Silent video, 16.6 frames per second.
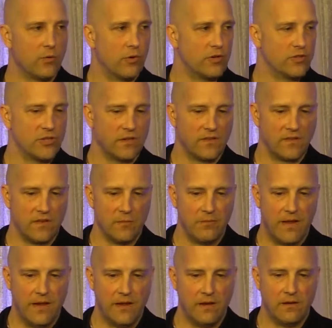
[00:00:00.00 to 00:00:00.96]
origins that
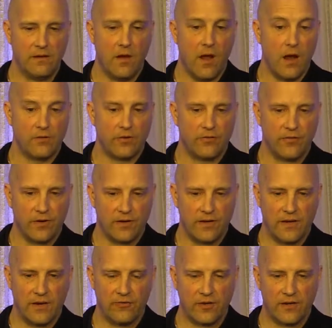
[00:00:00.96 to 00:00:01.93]
may not refer
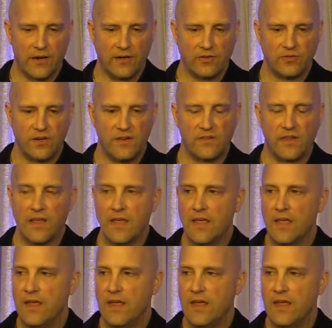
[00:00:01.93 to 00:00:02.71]
to different countries.